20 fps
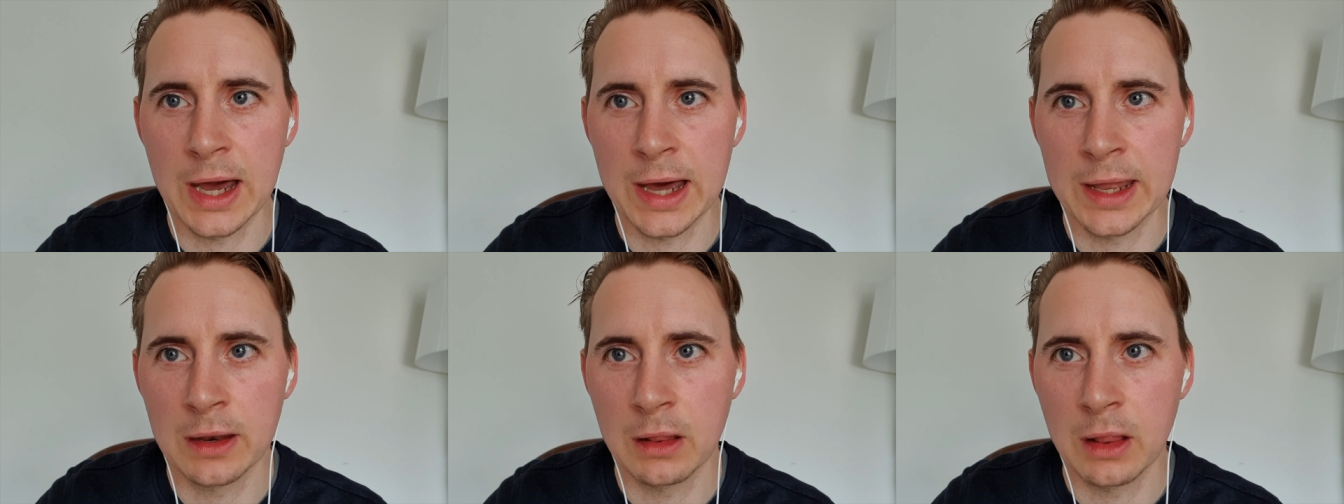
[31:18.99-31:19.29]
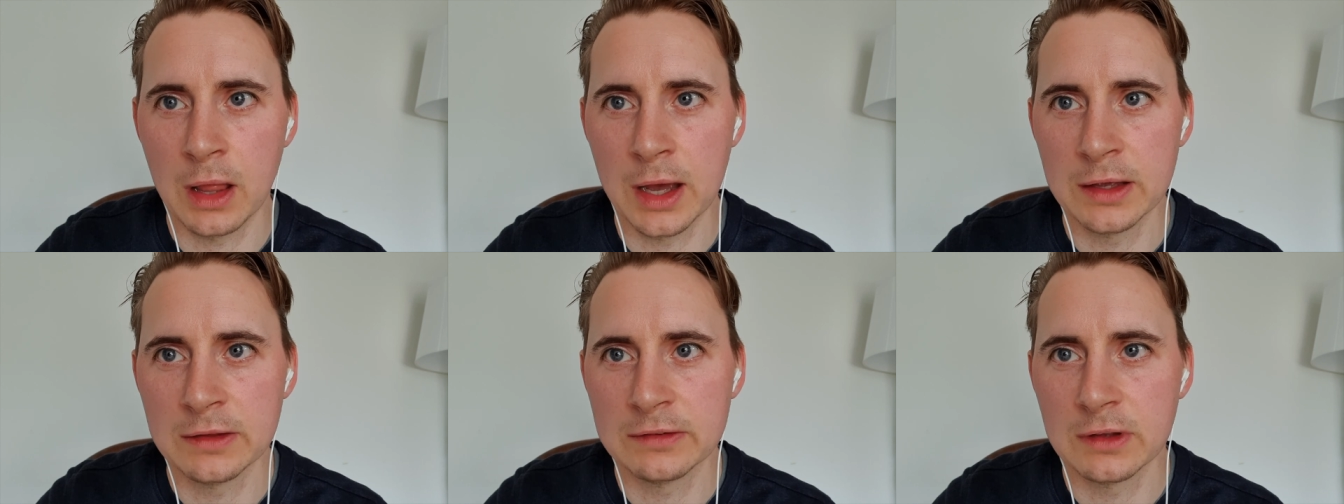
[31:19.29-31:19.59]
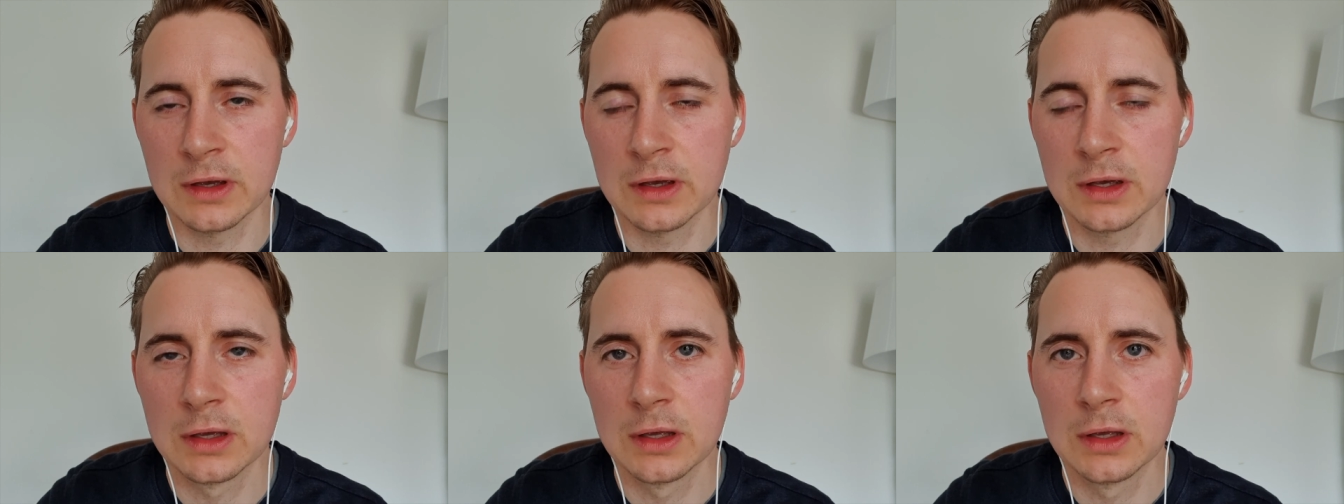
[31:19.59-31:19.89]

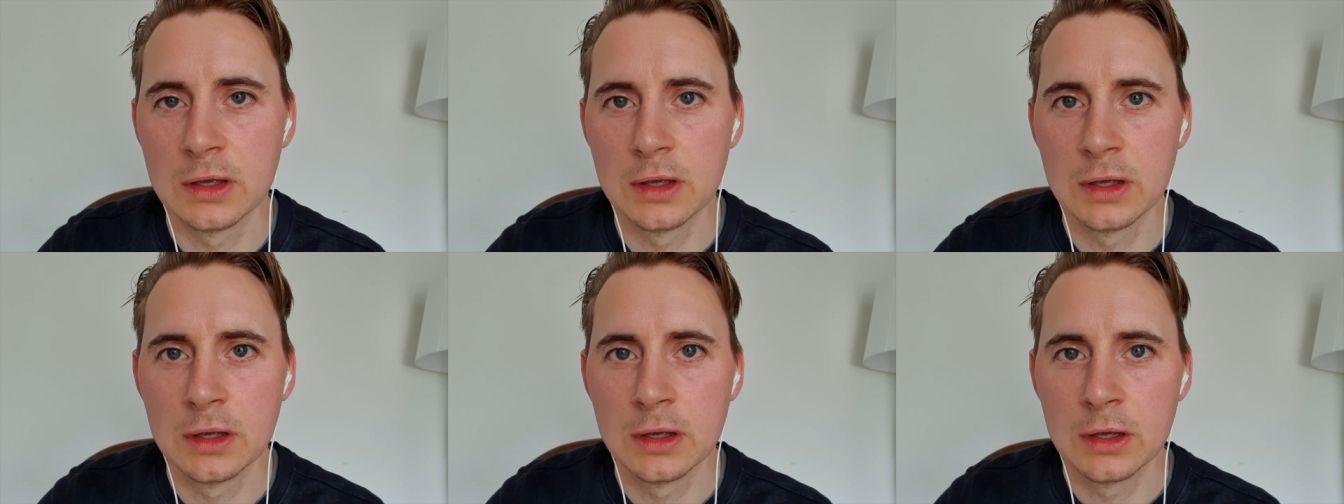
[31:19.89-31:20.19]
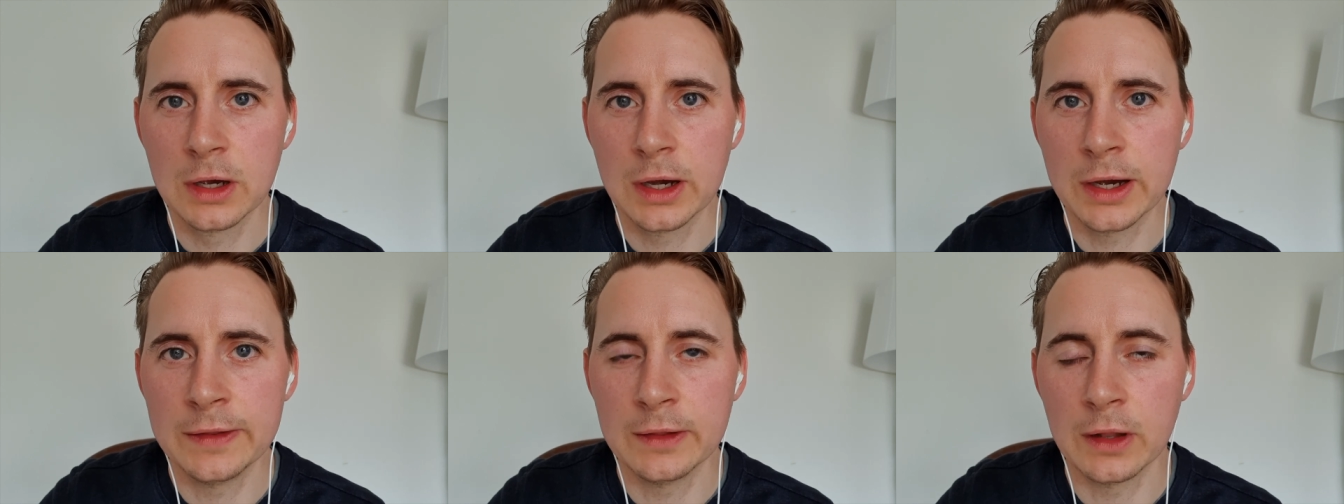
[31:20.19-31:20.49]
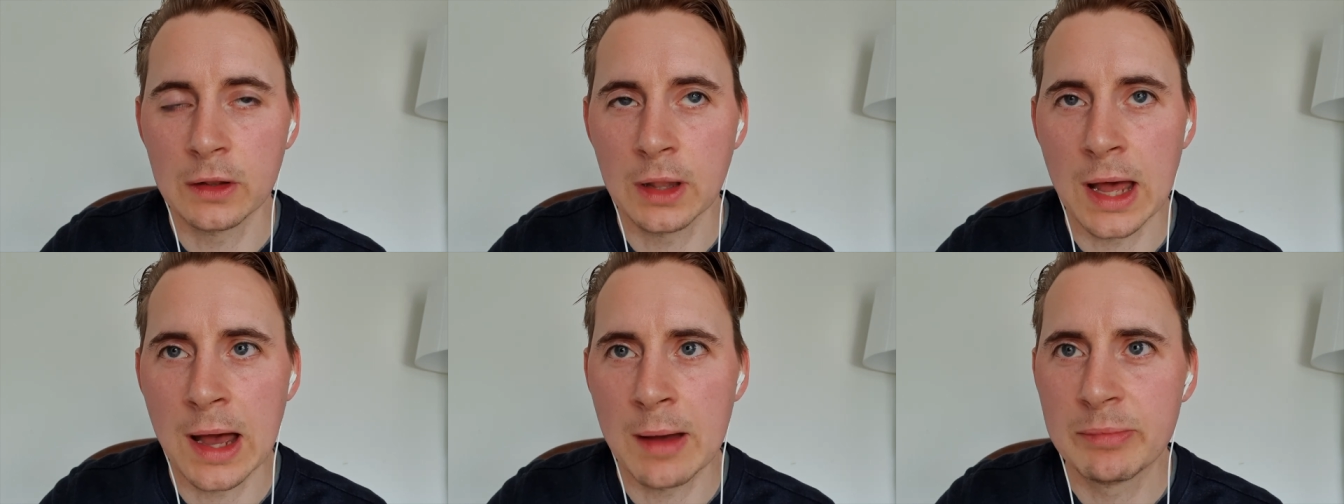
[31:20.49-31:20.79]
analyzer in the
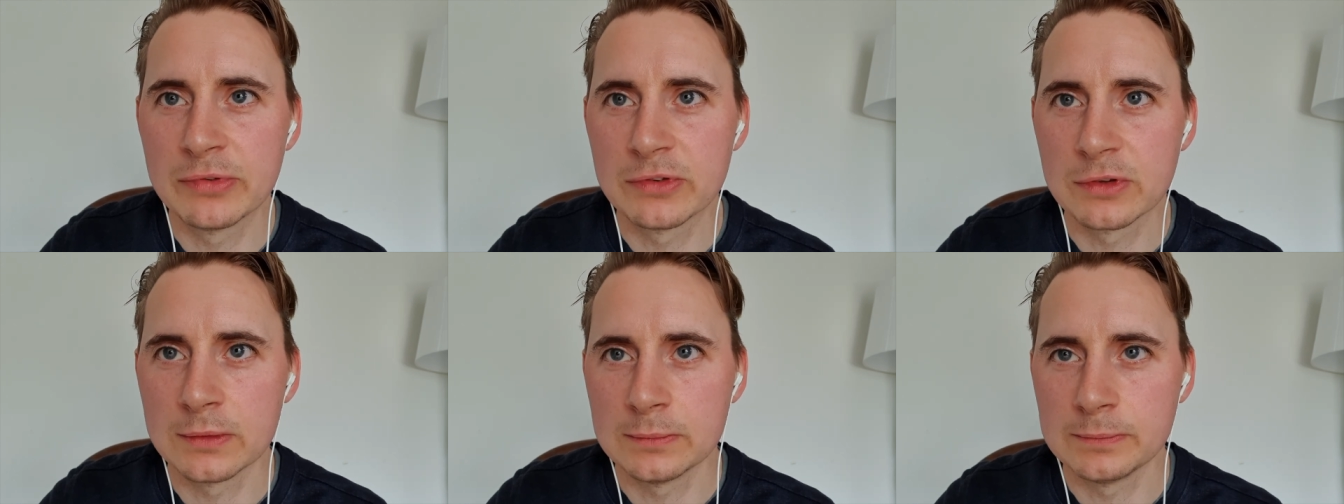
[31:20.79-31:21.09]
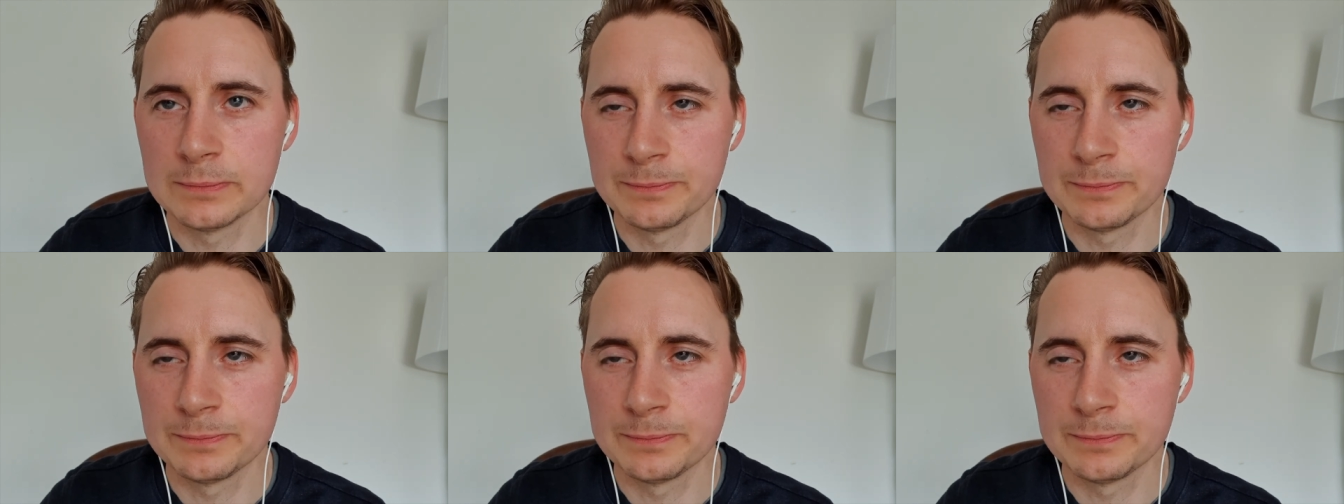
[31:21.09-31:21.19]
labs,